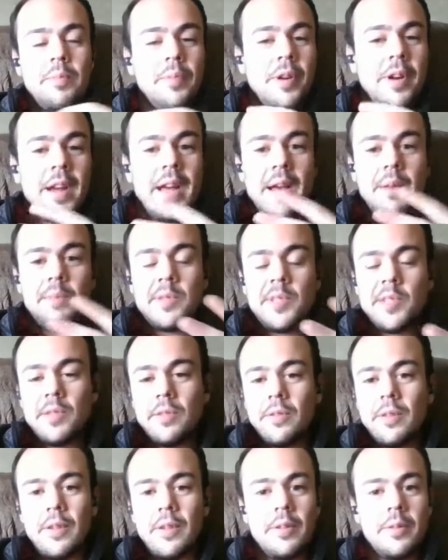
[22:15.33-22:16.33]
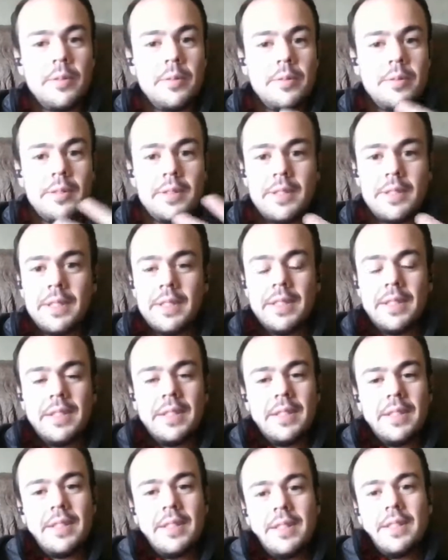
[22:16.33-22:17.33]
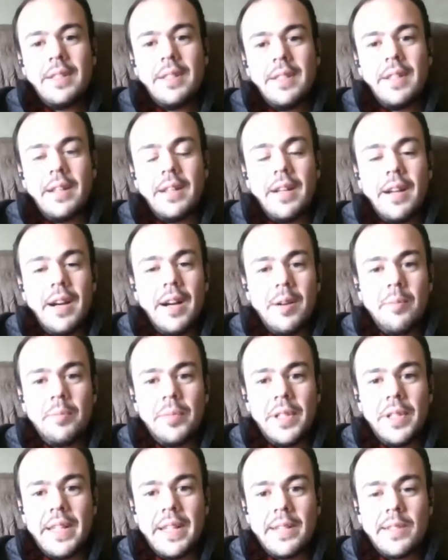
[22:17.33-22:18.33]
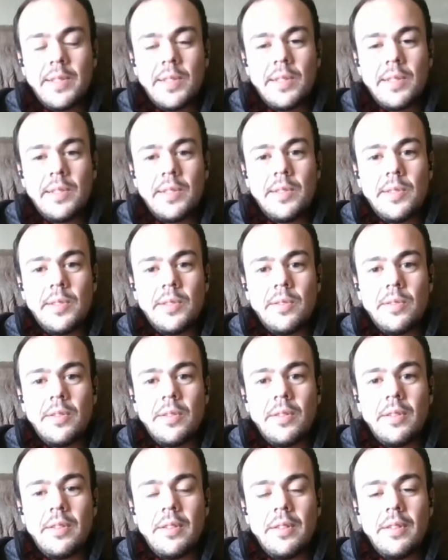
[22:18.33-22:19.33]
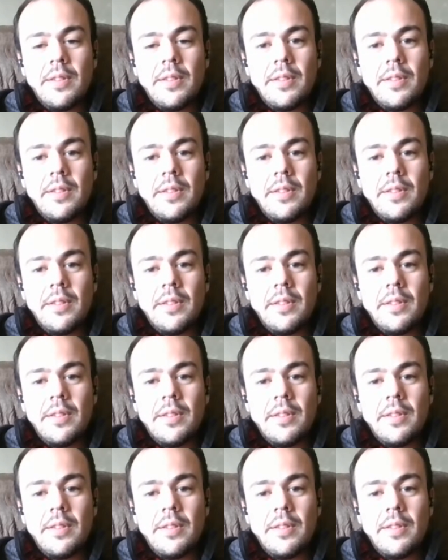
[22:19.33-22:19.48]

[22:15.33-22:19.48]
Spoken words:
perhaps their own complexes or